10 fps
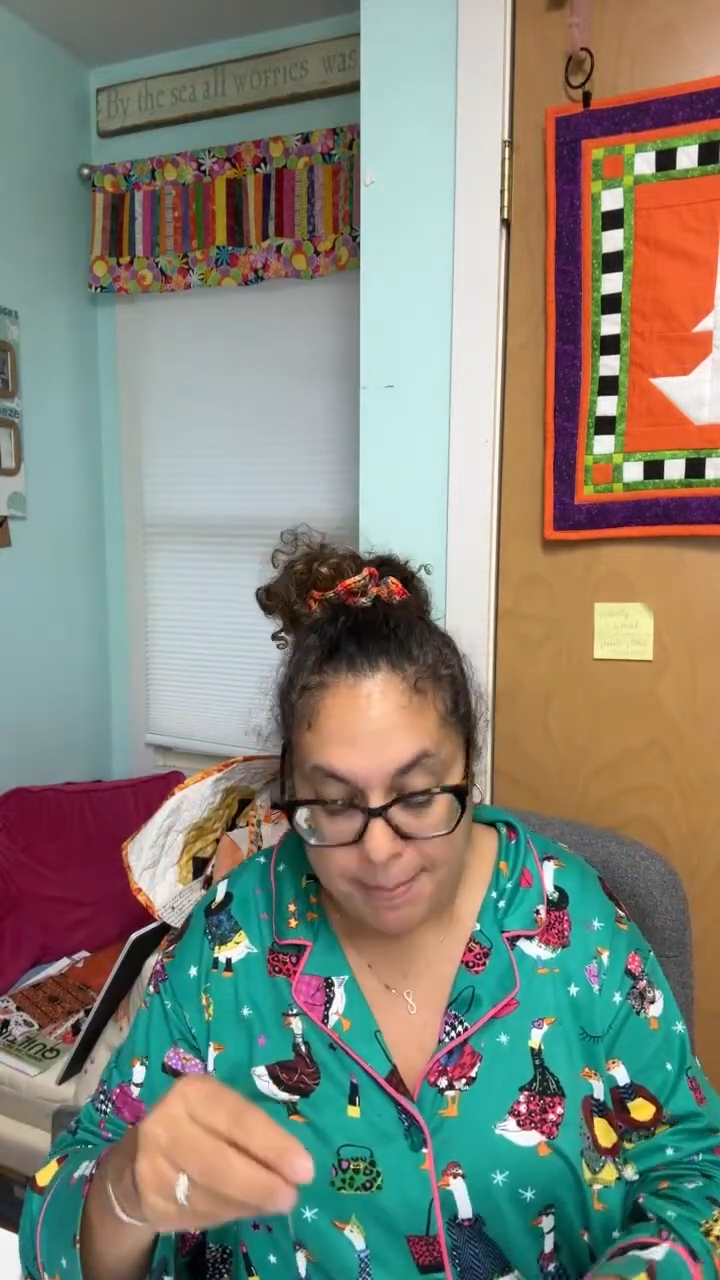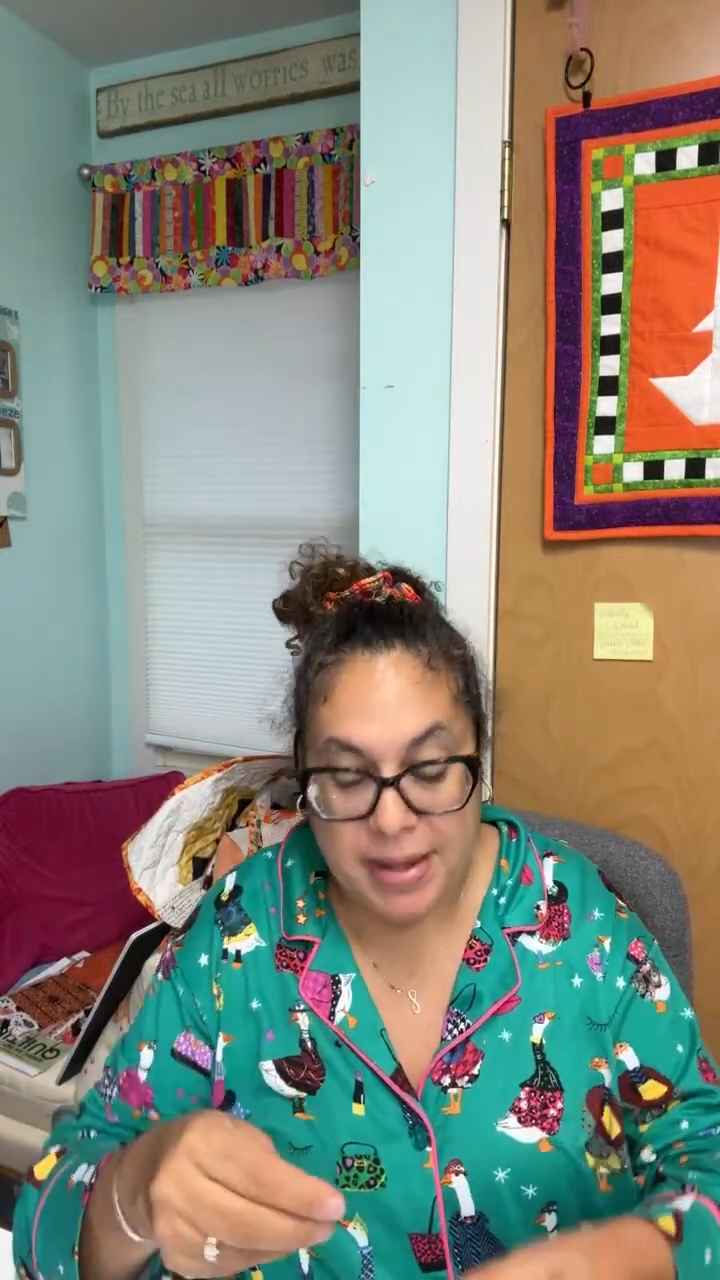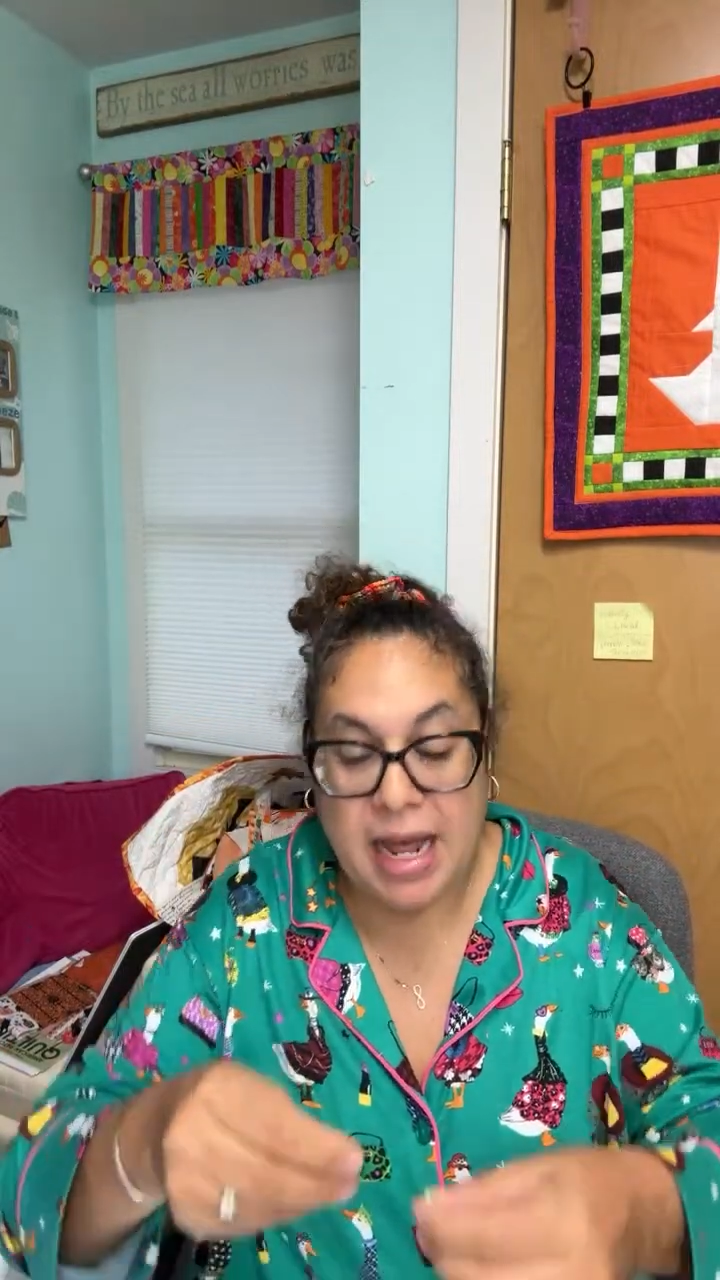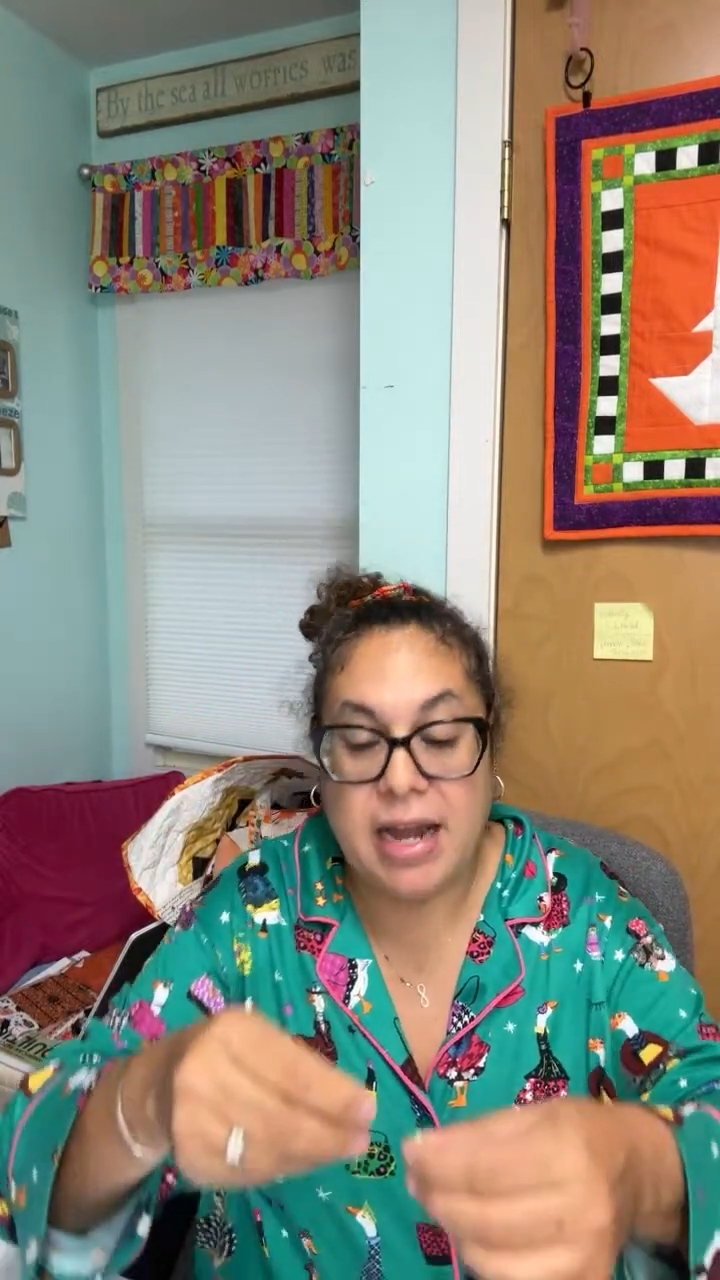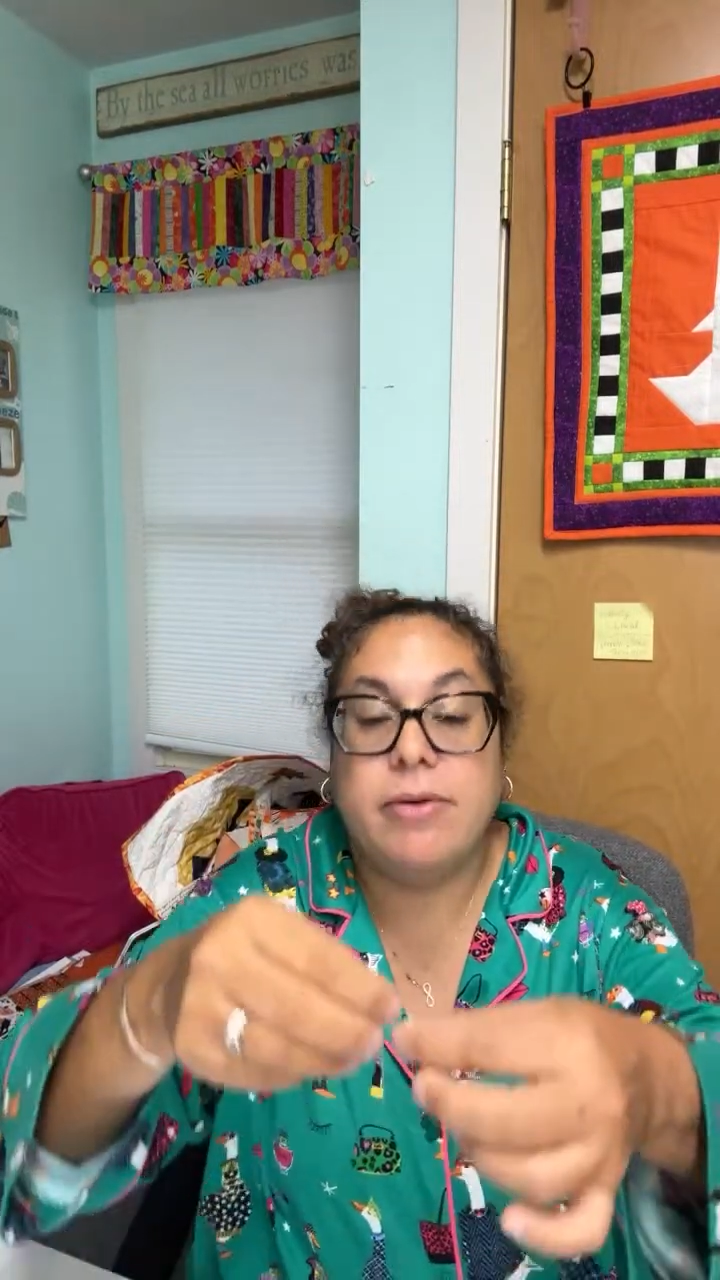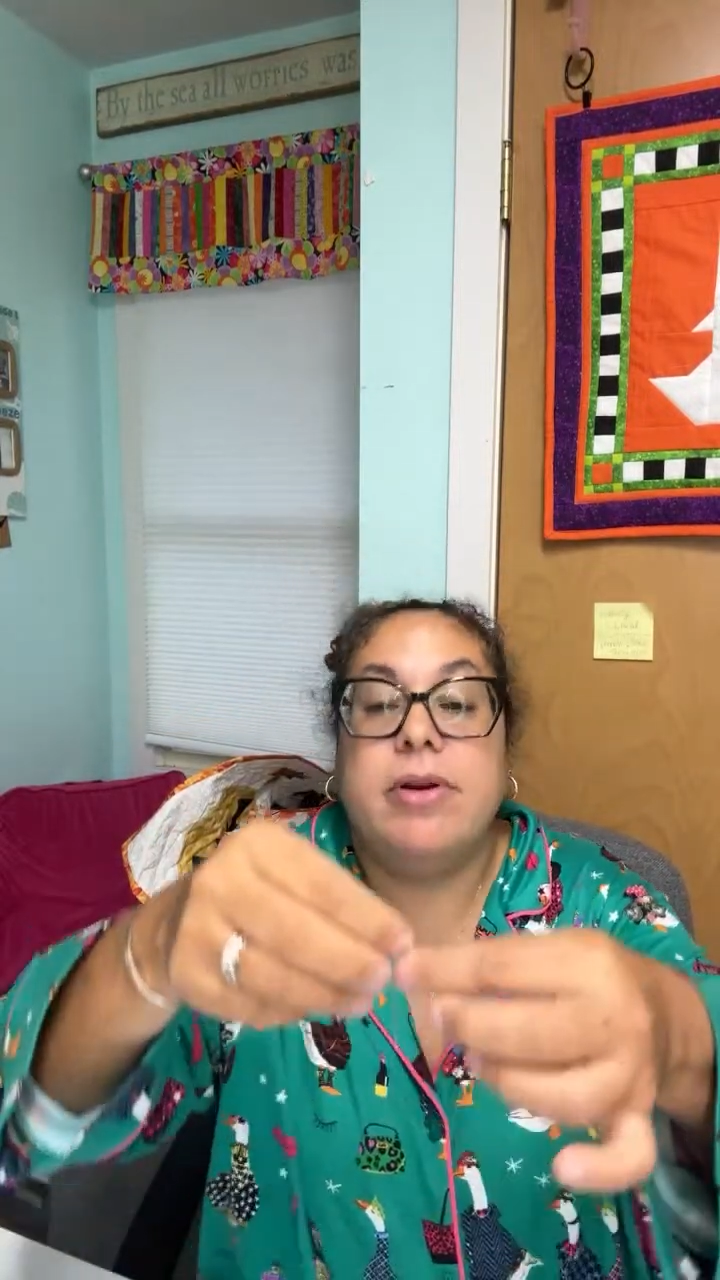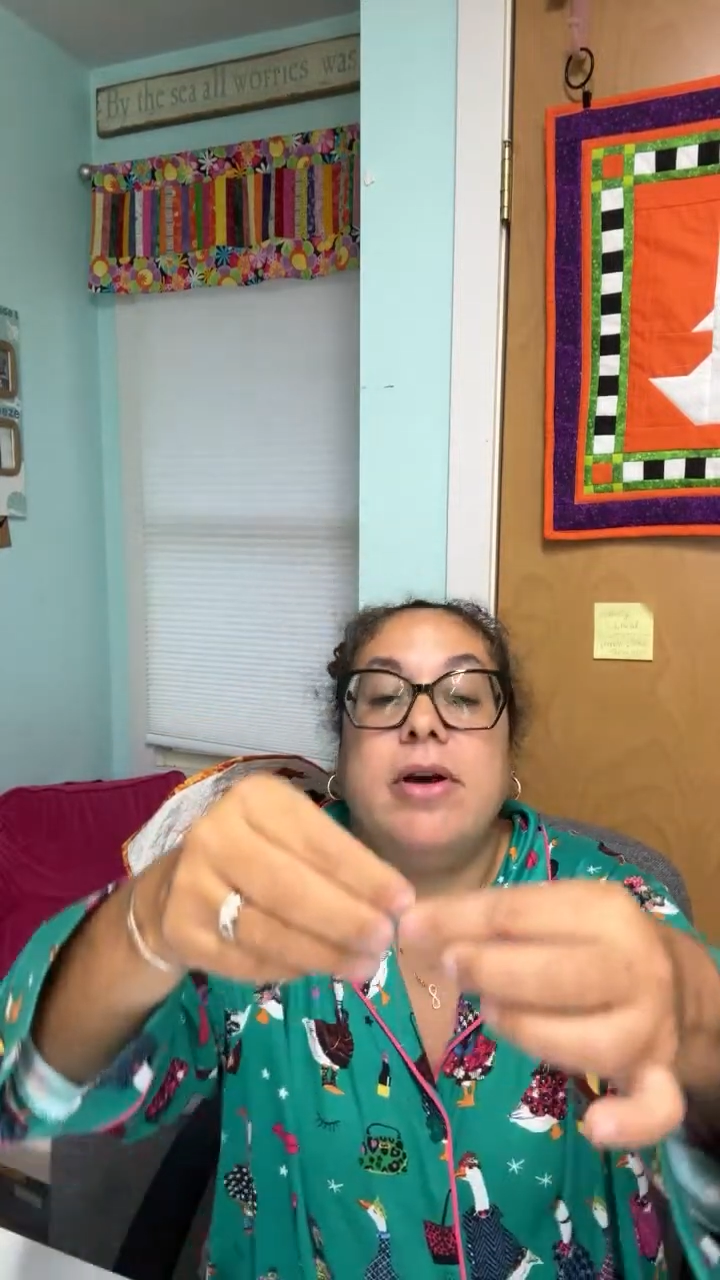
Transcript: But I don't